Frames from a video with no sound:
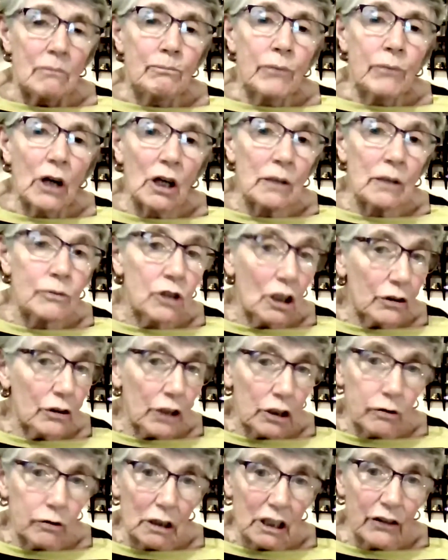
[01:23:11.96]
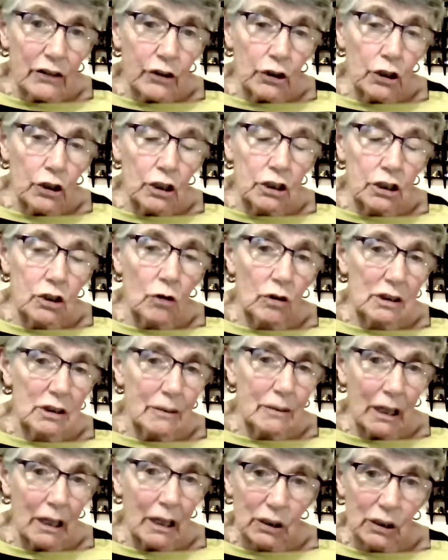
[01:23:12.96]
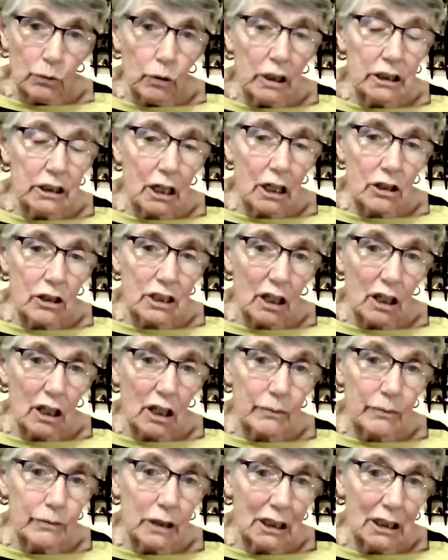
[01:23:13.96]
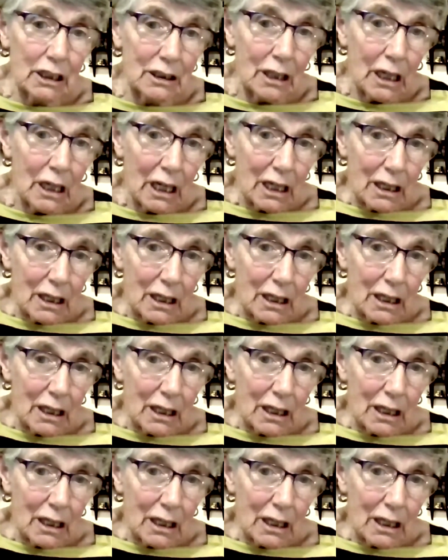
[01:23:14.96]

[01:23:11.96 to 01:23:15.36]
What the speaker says: Pope John the 23rd talked about the windows opening.